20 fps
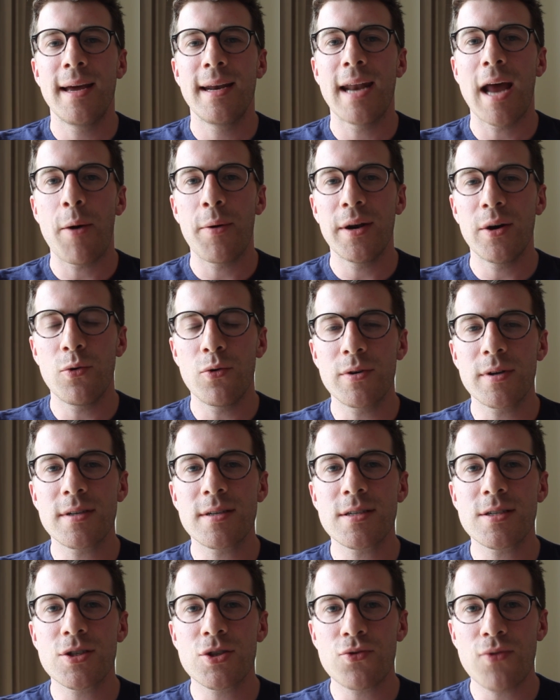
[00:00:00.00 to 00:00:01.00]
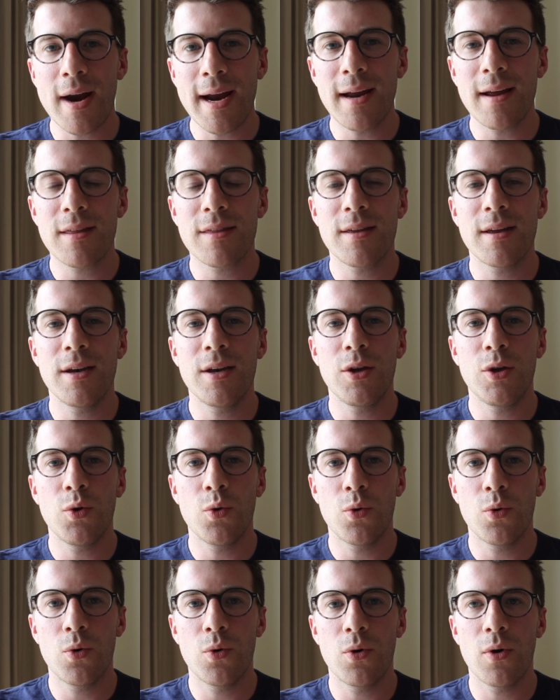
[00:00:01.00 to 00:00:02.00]
Now, in order to strengthen
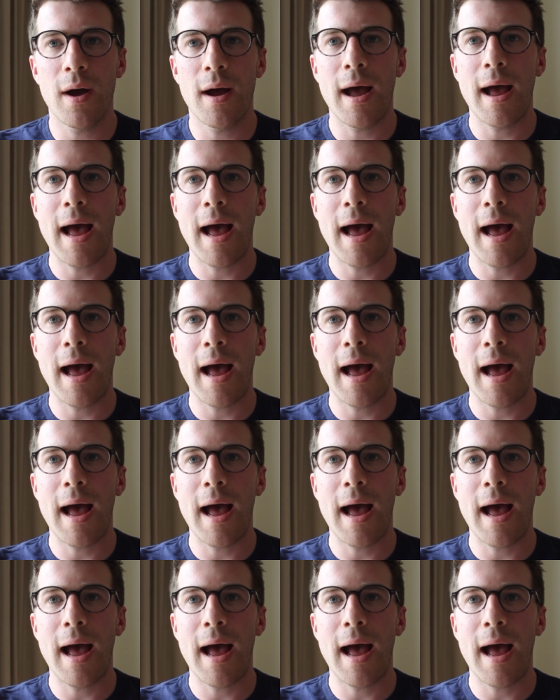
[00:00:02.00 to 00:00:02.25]
your